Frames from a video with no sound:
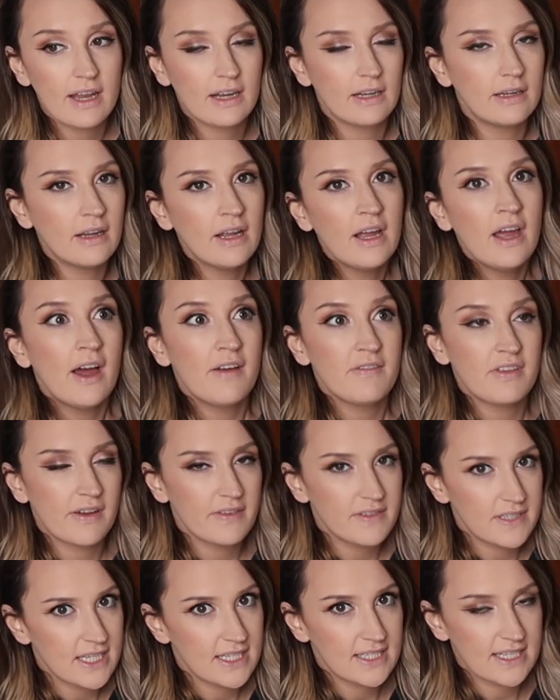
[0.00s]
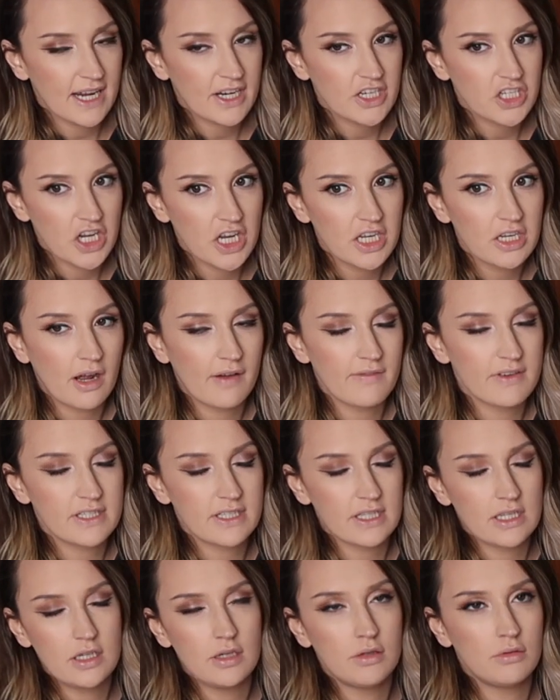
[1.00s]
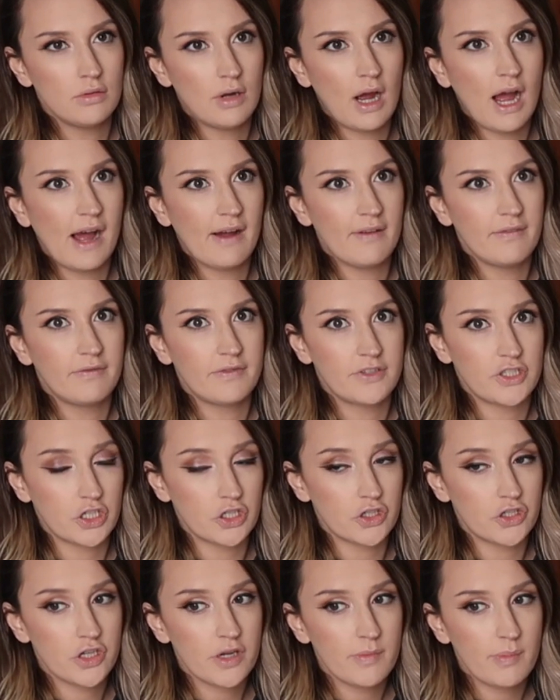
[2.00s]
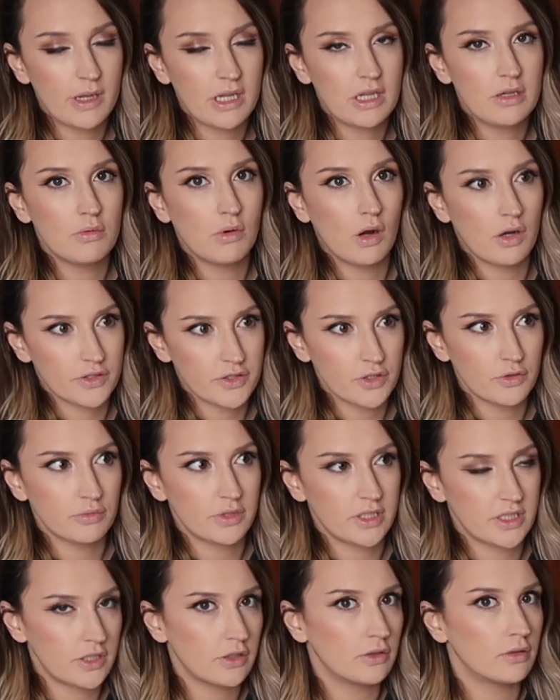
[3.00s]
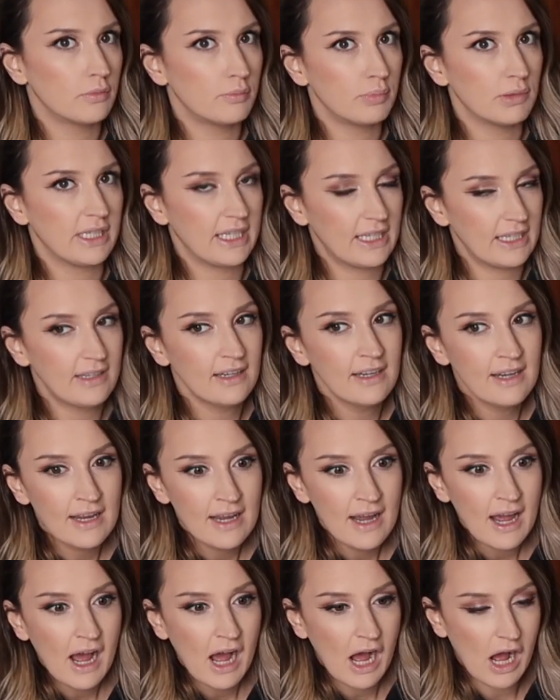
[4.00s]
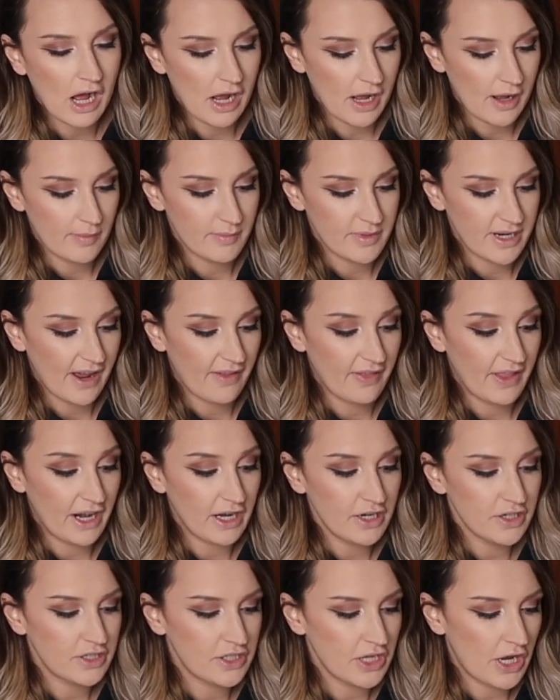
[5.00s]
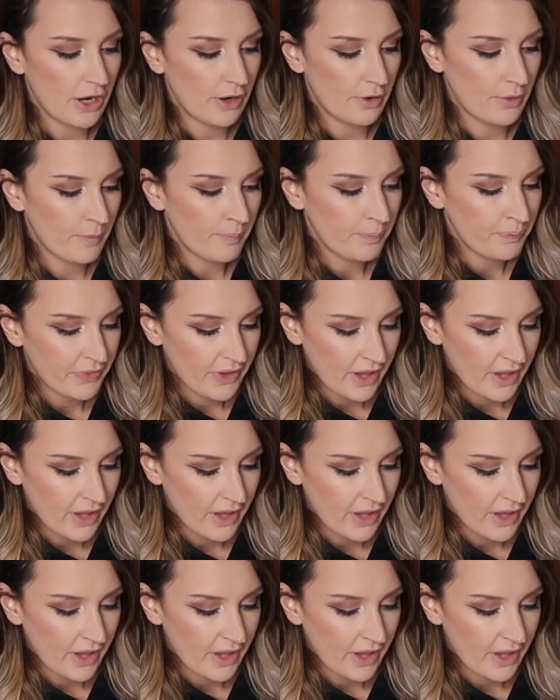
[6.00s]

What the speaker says: and the OC section obviously you have surgery but you also still bleed down there. So